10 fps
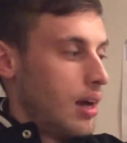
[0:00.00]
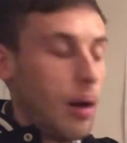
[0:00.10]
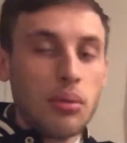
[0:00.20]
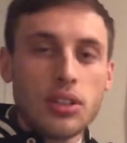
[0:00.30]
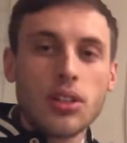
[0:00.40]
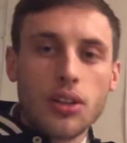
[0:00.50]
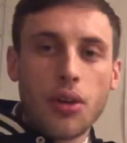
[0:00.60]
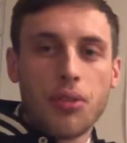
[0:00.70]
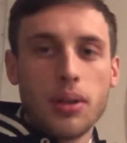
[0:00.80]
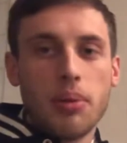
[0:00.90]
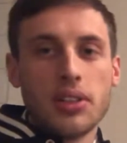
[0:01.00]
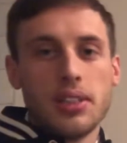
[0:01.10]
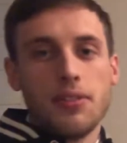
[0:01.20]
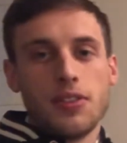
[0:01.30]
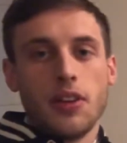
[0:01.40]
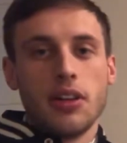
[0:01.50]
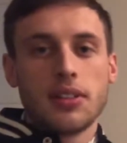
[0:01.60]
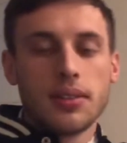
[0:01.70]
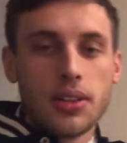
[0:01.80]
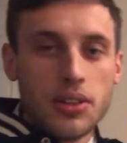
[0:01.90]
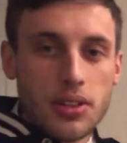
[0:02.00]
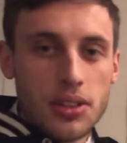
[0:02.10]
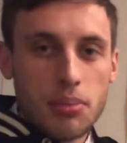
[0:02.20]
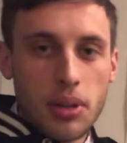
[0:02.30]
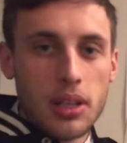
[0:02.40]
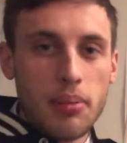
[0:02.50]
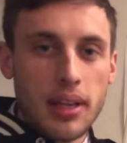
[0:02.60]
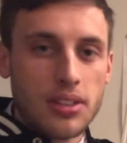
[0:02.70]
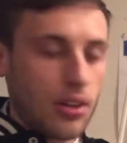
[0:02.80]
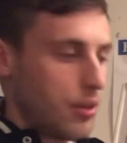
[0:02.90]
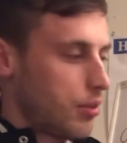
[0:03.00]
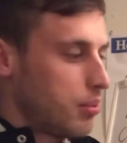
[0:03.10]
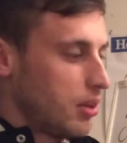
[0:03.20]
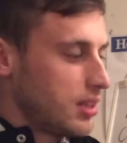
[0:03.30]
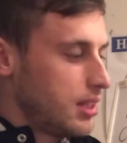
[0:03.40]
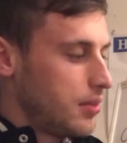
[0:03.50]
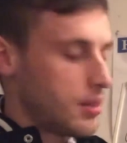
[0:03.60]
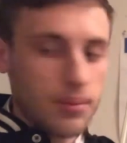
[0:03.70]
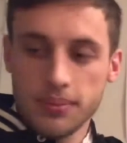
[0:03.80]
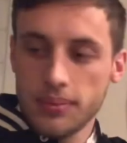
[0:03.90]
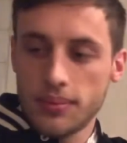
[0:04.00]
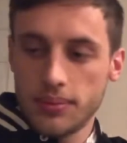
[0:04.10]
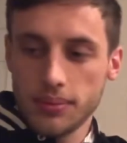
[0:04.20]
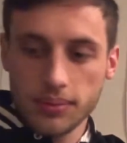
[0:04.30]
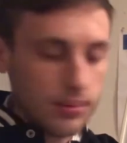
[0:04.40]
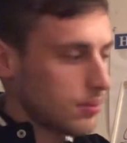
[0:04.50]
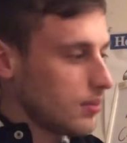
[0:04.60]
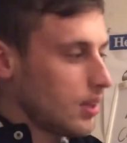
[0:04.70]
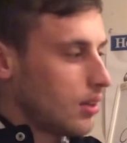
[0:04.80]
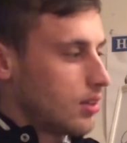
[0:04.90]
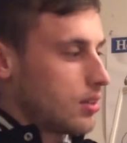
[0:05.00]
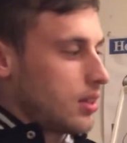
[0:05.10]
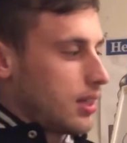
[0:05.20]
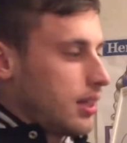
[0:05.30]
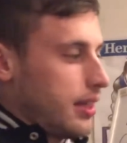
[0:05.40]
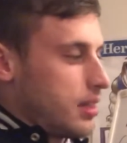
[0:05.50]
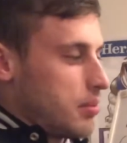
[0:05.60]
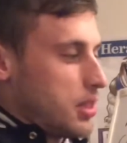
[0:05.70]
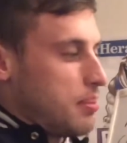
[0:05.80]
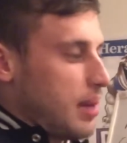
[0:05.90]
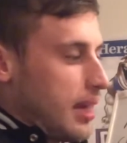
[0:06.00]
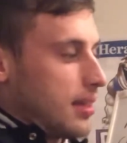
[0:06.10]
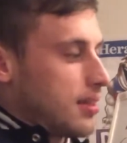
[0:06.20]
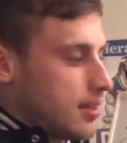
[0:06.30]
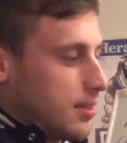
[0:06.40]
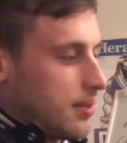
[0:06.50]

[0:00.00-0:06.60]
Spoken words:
I'm just going to go through the positives first, because it's probably the best to go through positives. I'm just going to clear some space.